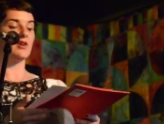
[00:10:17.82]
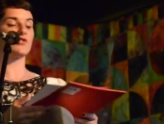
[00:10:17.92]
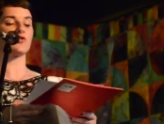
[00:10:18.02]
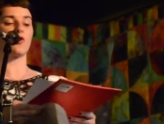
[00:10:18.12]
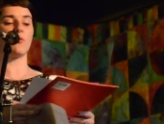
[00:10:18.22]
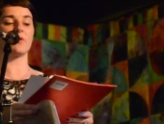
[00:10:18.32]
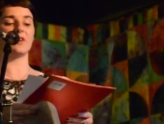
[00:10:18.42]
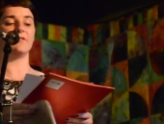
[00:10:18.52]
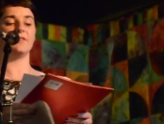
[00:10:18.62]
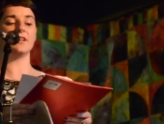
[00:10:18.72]

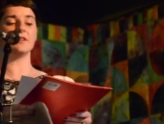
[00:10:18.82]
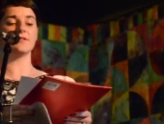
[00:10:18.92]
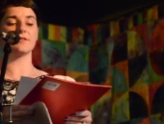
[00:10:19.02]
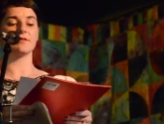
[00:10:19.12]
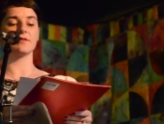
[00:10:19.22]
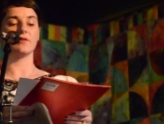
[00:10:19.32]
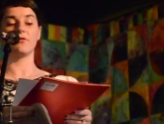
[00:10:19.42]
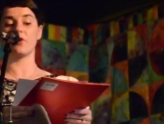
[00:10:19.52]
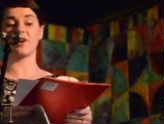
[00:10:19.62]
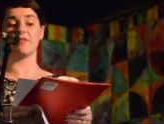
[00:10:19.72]
Strawberry fields
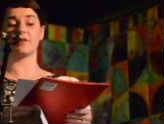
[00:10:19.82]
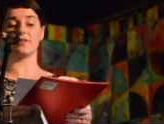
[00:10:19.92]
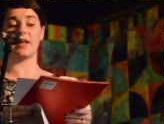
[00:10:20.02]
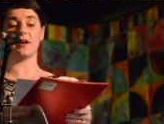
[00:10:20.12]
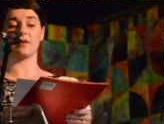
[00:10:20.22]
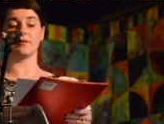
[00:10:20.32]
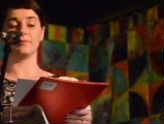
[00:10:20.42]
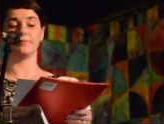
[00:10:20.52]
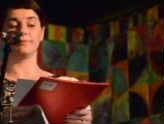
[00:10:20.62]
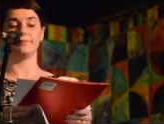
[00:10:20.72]
forever there.
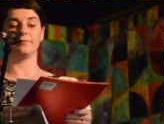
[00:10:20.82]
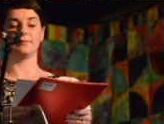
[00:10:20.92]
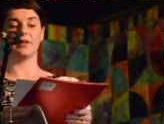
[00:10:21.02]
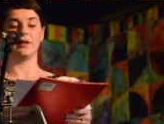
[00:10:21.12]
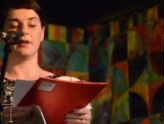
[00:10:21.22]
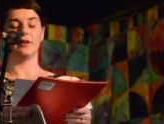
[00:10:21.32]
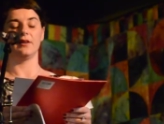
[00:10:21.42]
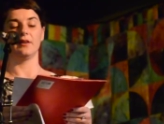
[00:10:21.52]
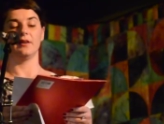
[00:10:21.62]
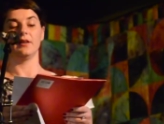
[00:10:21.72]

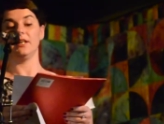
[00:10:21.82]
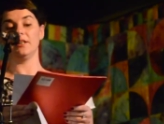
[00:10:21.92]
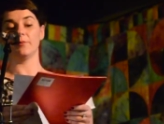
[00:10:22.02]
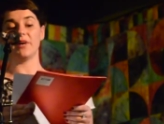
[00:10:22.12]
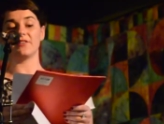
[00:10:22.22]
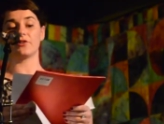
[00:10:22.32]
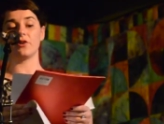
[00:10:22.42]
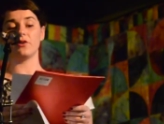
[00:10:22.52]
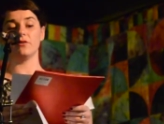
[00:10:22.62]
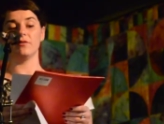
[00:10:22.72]
In the
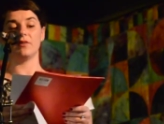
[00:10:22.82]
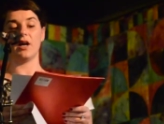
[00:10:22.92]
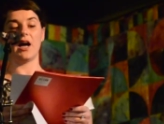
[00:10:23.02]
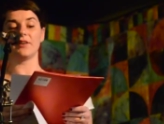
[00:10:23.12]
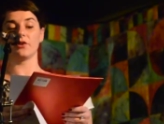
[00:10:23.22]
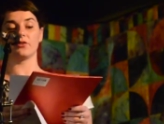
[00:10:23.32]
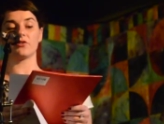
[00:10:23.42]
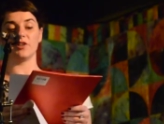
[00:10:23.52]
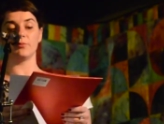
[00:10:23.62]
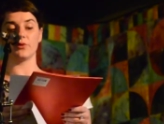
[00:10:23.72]
metro, I don't
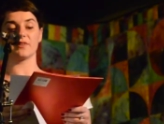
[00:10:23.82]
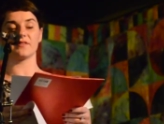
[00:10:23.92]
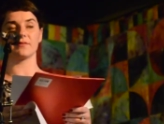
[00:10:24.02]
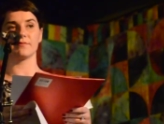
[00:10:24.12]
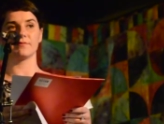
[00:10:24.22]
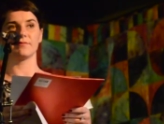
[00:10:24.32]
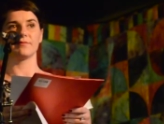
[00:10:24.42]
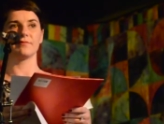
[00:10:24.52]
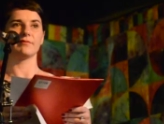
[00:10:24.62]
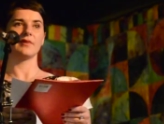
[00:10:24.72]
read books.
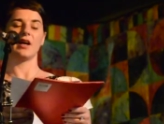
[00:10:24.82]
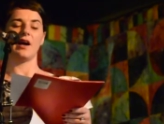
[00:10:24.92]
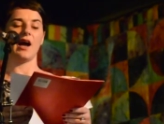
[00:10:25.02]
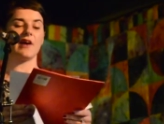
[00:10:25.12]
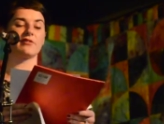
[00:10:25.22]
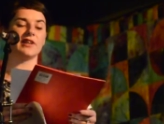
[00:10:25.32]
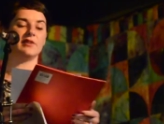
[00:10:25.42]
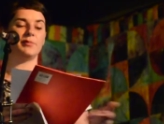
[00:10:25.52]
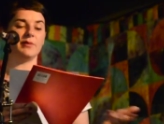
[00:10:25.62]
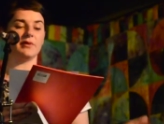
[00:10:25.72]
I
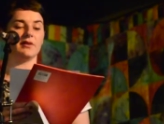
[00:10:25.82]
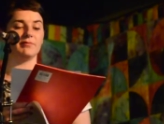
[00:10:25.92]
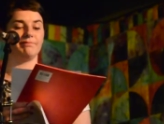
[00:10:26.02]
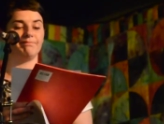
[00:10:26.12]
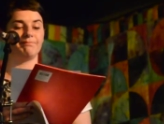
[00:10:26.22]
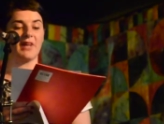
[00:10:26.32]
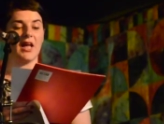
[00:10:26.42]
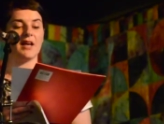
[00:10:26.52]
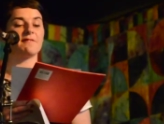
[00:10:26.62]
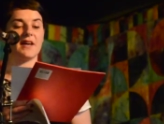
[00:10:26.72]
read people.
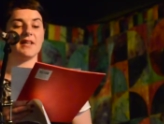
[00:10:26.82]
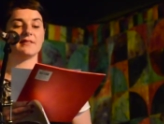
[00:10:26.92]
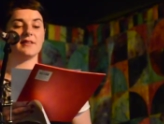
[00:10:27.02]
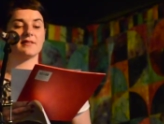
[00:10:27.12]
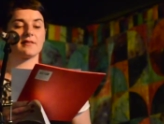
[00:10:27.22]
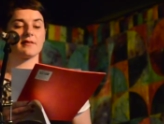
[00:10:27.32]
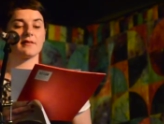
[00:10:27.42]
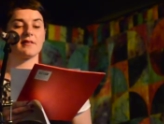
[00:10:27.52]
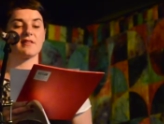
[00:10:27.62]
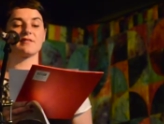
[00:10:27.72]
Faces,
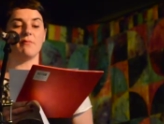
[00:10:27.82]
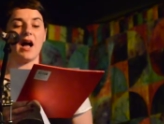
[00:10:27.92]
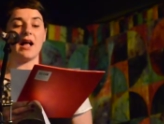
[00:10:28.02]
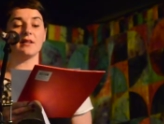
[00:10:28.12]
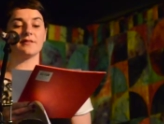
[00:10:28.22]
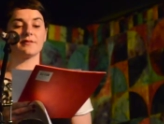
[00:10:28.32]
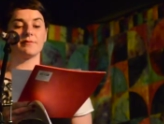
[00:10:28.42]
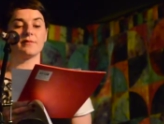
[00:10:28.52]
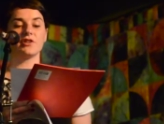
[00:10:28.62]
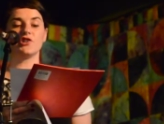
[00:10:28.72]
smiles,
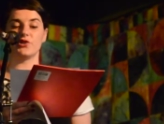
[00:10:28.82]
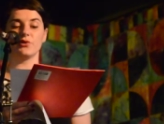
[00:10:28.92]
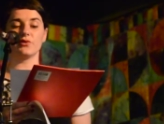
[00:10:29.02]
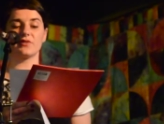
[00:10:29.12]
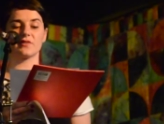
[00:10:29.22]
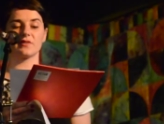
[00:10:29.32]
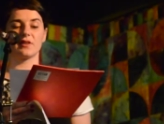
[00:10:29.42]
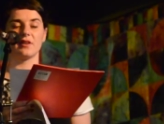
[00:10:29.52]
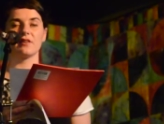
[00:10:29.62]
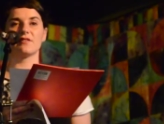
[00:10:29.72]
shoes,
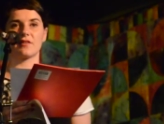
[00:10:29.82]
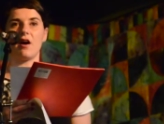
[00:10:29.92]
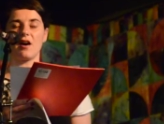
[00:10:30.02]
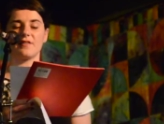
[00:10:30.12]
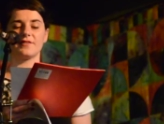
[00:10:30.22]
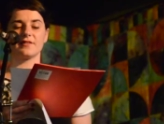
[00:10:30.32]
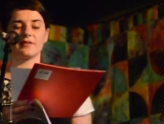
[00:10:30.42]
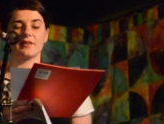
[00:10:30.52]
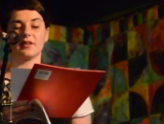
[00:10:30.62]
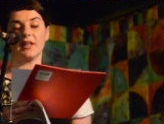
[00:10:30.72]
scarves,
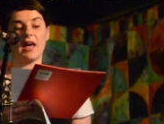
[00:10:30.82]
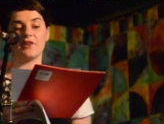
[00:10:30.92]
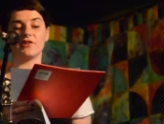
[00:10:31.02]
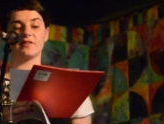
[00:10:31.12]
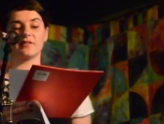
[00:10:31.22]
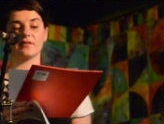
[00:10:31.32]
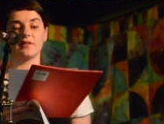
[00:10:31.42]
gadgets.